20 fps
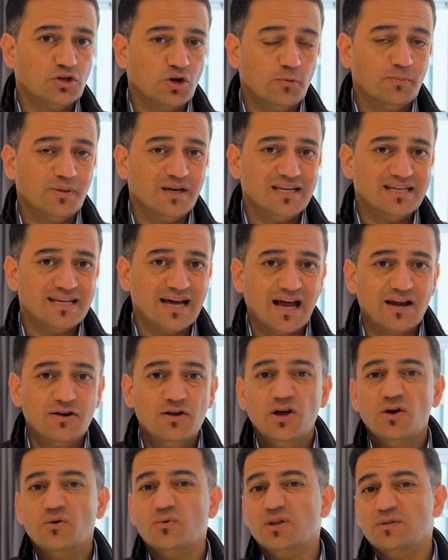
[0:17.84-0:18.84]
no money down
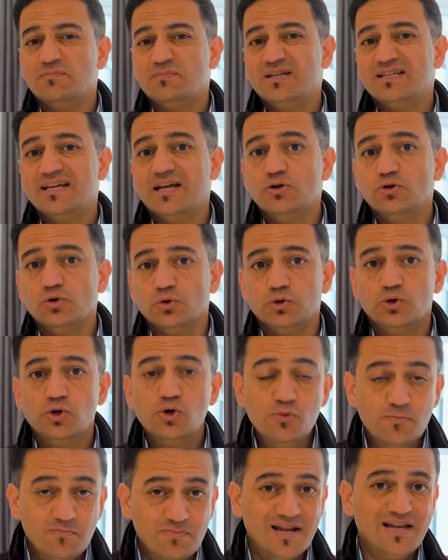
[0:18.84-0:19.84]
with a potential
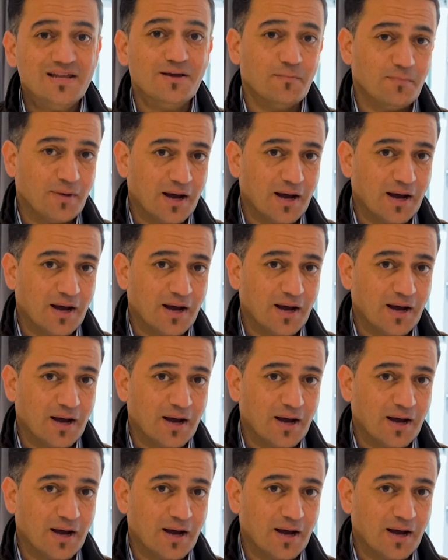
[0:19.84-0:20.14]
£2 million